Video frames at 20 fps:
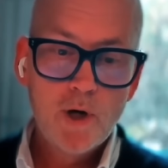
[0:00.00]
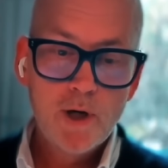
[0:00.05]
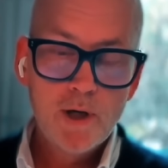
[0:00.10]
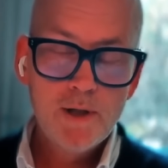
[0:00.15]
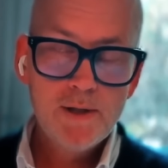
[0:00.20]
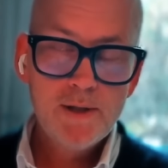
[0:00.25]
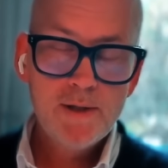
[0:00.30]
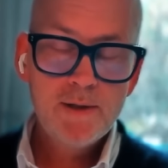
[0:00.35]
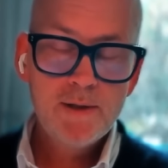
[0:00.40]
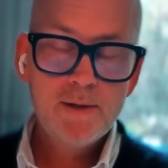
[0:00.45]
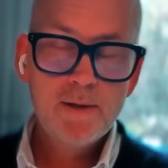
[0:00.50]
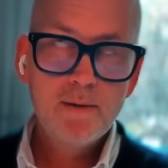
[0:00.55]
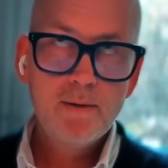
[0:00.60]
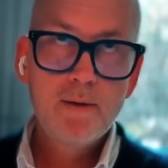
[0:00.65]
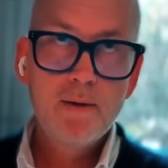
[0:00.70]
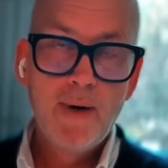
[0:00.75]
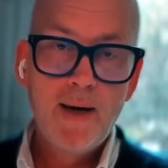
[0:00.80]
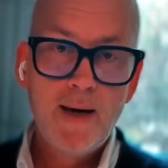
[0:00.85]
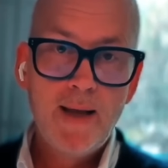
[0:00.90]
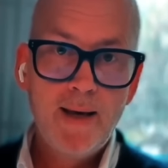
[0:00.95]
once
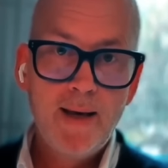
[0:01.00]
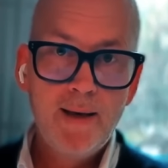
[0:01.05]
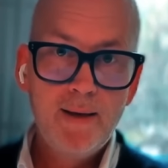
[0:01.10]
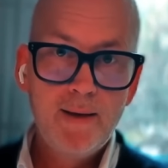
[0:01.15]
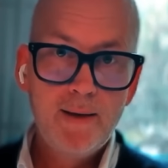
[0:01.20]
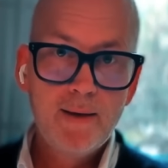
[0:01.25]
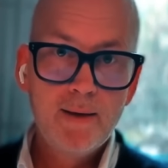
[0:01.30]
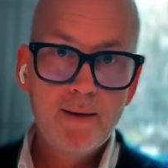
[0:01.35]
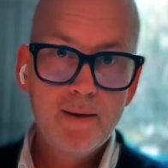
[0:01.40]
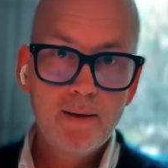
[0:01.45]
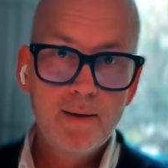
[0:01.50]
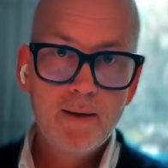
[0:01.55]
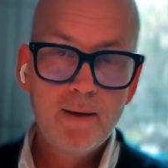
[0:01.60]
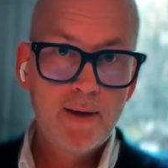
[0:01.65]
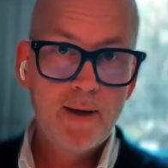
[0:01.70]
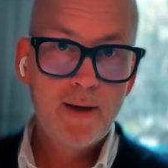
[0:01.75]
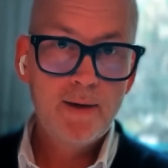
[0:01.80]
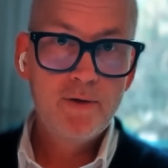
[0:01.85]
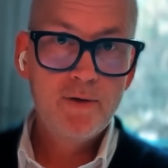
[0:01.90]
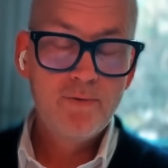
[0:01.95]
Blake
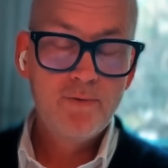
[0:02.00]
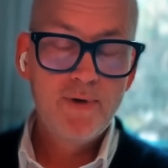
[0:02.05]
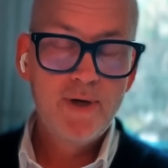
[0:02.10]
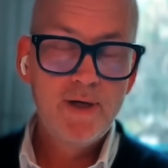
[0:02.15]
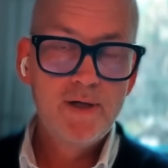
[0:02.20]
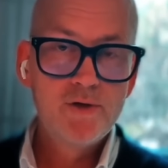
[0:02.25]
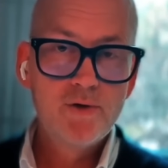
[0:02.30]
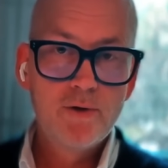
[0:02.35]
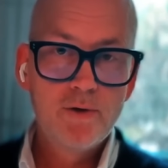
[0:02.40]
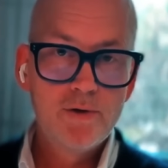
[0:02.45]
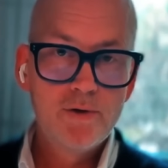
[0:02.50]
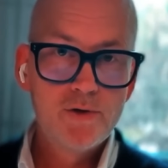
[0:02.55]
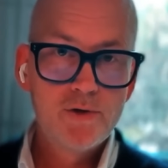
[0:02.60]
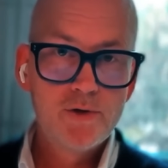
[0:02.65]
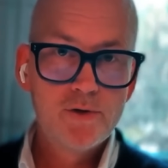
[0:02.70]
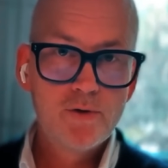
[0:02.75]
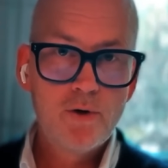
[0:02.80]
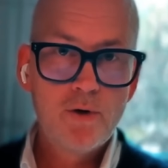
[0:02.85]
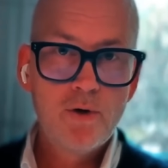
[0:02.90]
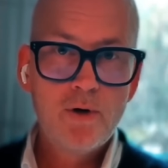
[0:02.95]
and Andrew Wilson
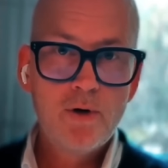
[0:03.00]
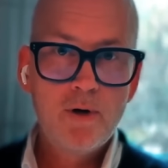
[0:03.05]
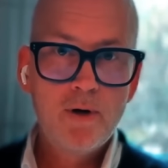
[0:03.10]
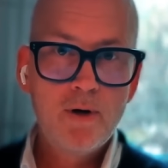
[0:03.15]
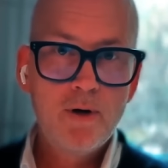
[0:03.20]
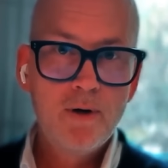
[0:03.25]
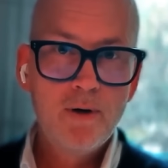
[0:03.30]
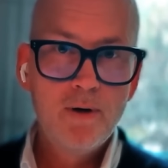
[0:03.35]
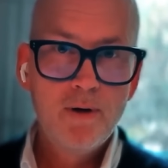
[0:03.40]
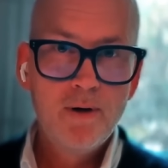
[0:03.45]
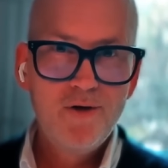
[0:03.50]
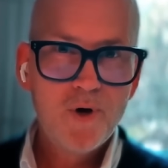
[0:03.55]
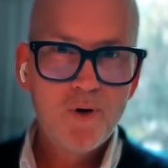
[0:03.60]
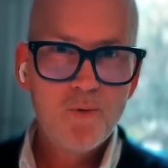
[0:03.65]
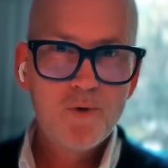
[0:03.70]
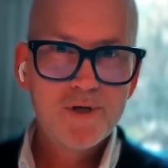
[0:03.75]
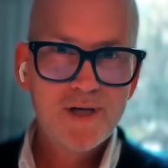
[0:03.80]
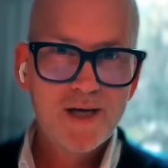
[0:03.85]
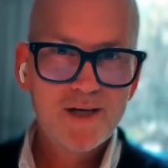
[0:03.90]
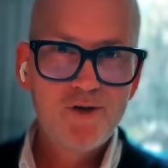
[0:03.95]
saw
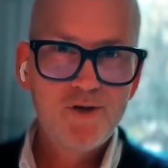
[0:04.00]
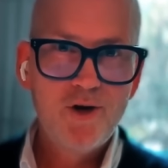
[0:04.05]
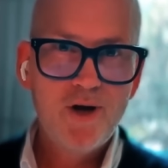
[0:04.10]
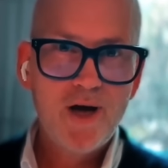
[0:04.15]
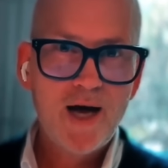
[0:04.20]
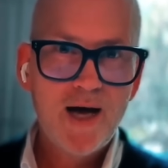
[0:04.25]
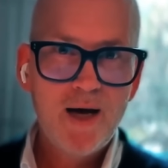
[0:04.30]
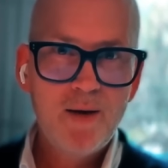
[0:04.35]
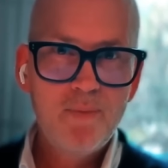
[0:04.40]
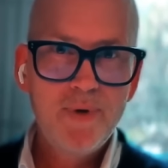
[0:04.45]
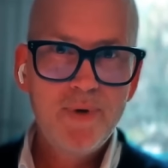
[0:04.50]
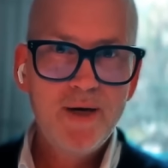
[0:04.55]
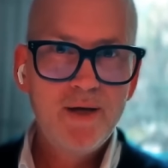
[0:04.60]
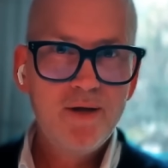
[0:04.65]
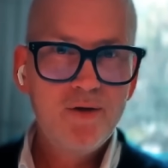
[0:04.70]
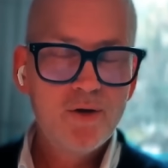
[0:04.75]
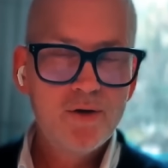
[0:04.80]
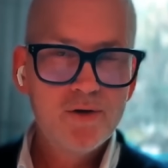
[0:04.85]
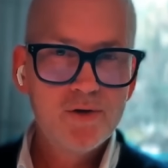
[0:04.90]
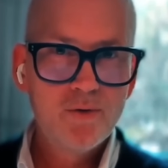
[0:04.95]
what was actually
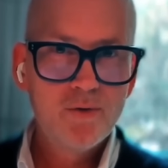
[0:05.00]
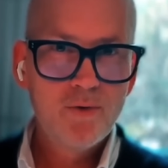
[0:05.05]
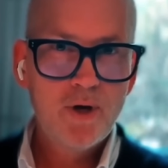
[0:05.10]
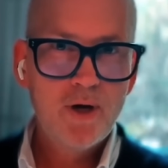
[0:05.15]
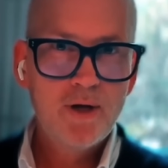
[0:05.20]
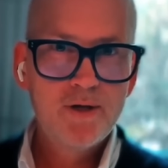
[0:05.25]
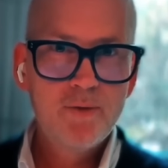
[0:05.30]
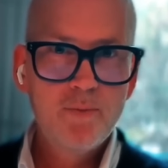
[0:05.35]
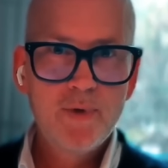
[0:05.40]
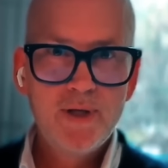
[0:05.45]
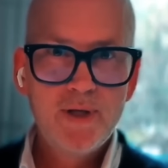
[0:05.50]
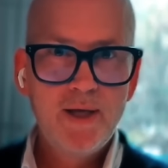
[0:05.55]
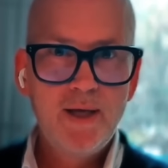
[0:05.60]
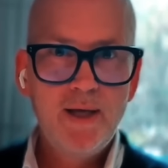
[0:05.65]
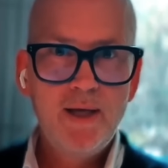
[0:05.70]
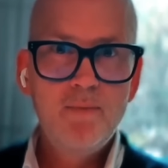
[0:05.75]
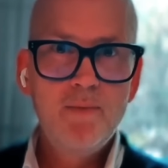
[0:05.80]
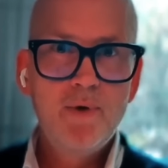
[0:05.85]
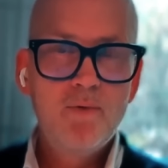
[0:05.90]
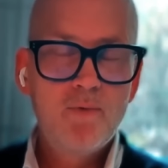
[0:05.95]
happening in terms of Ultimate
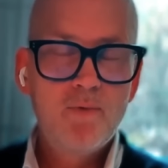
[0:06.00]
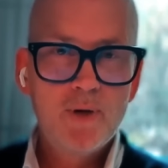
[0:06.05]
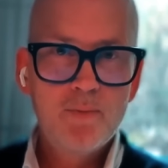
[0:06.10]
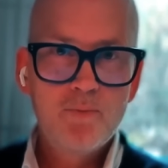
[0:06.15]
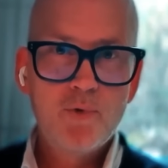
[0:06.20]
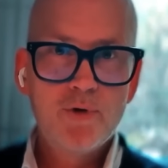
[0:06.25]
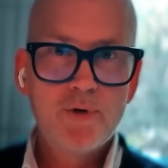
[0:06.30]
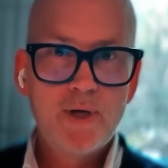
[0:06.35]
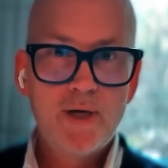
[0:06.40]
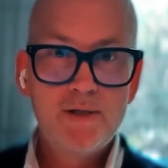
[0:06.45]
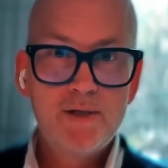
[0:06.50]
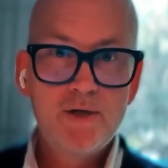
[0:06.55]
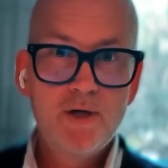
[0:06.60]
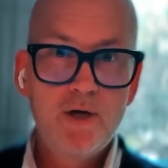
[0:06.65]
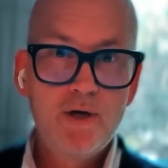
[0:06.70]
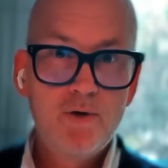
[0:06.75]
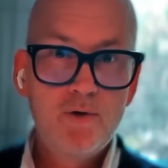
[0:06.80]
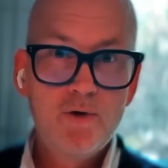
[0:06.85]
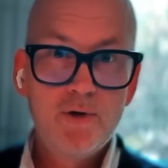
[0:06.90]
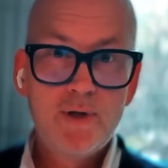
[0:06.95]
Team and what
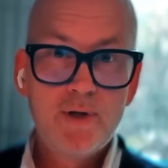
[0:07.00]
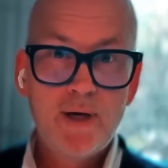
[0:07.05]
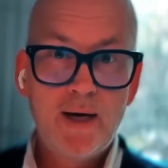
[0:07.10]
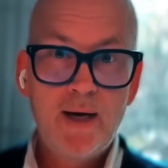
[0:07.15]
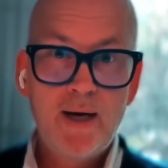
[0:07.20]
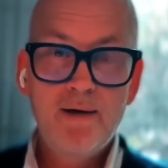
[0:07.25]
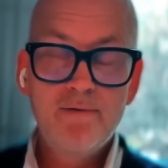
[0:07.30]
potentially could